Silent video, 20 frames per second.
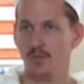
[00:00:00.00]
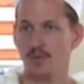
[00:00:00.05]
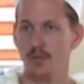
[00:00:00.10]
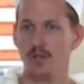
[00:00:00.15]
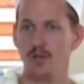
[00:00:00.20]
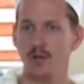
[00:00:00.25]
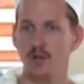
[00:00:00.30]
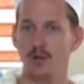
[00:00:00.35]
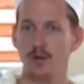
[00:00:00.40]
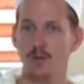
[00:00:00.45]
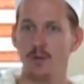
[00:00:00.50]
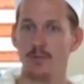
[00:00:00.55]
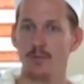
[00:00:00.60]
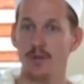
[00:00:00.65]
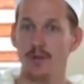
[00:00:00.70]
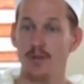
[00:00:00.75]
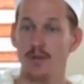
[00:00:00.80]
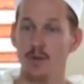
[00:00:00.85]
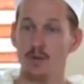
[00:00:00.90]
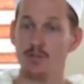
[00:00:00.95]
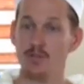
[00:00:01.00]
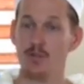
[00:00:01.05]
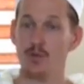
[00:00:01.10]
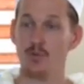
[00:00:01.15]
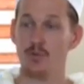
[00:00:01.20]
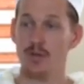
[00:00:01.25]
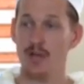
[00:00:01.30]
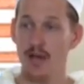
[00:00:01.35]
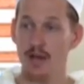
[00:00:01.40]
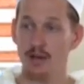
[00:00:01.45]
And we know that there was
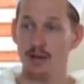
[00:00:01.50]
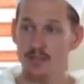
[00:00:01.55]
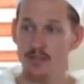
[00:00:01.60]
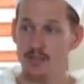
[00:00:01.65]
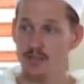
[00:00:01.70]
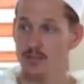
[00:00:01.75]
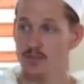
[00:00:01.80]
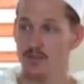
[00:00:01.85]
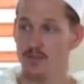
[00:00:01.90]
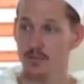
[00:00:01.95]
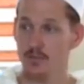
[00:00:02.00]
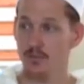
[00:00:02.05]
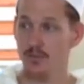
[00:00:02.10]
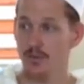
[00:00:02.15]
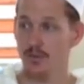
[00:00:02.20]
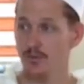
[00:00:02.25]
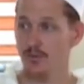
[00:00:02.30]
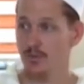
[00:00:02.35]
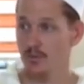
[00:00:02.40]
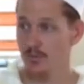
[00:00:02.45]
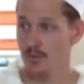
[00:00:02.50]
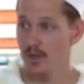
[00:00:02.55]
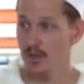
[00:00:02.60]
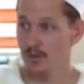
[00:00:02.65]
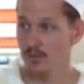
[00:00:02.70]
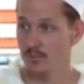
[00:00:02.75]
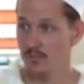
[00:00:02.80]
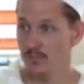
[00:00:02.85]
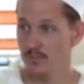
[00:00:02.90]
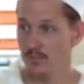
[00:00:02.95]
a reality to the pre-earthly
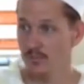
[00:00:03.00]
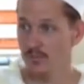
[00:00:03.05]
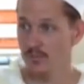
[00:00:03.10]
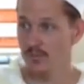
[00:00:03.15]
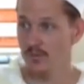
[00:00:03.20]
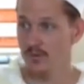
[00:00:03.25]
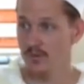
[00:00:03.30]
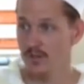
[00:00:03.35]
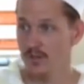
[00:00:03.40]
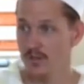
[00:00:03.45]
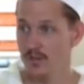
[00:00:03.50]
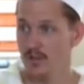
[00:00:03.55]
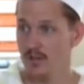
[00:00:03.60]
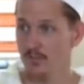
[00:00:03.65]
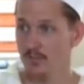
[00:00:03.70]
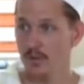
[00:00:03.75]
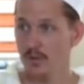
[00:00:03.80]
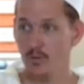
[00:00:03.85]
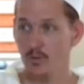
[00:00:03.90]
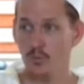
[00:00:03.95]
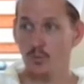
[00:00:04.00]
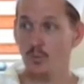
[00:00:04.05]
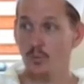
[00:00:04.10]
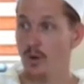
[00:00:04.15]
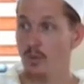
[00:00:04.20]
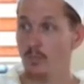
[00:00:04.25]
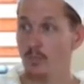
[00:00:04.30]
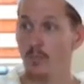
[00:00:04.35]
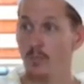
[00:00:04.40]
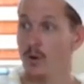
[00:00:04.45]
realm. But
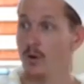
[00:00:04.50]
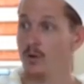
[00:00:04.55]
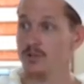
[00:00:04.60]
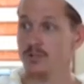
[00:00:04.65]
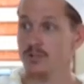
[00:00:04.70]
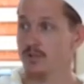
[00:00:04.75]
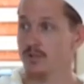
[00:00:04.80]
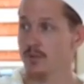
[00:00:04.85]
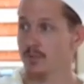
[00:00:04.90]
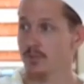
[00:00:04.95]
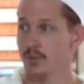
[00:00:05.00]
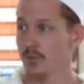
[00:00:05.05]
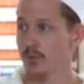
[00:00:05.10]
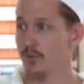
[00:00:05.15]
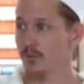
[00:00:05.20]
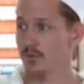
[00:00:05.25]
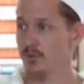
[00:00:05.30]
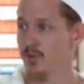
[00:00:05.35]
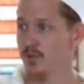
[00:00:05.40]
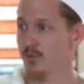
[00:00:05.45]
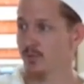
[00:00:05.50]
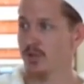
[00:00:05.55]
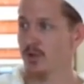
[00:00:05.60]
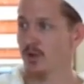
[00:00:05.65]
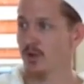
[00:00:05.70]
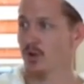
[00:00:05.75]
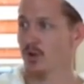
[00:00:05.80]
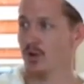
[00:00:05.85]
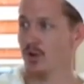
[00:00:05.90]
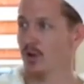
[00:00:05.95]
most of the pre-earthly realm,
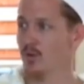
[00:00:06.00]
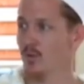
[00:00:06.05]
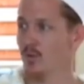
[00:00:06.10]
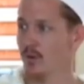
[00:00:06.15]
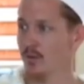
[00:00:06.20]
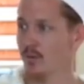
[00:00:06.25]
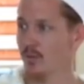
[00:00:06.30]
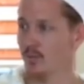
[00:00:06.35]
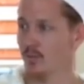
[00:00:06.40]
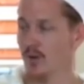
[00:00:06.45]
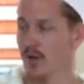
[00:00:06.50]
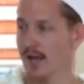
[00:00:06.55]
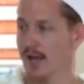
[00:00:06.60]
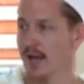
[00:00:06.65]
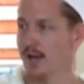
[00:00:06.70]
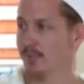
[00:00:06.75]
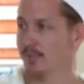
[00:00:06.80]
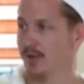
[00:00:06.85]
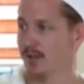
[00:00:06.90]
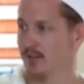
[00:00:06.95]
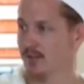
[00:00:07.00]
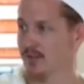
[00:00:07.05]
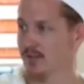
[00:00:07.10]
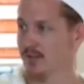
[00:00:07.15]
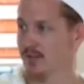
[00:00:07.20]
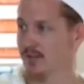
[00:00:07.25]
we don't know what happened.